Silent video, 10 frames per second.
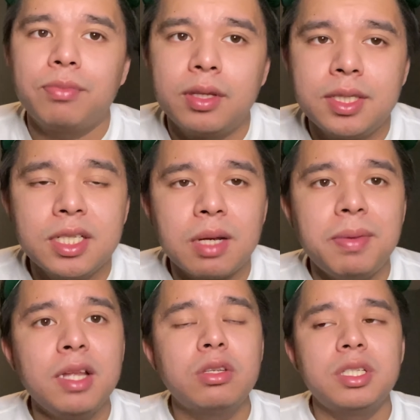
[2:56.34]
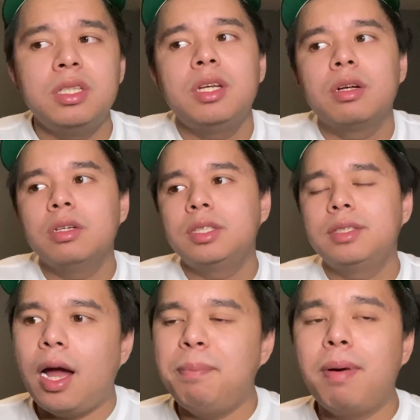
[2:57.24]
since I'm into sneakers,
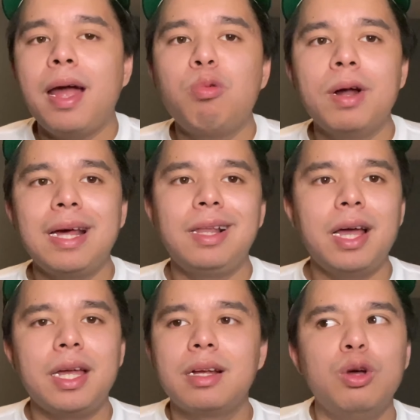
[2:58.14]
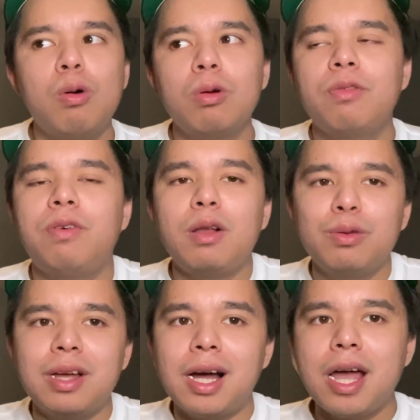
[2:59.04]
I buy what I like. Don't follow
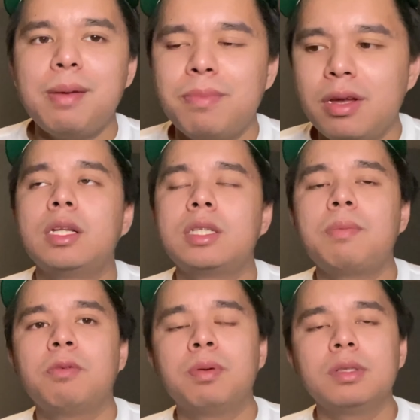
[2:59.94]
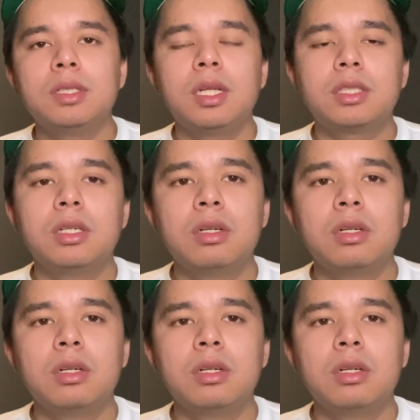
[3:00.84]
the hype. That type of person that's gonna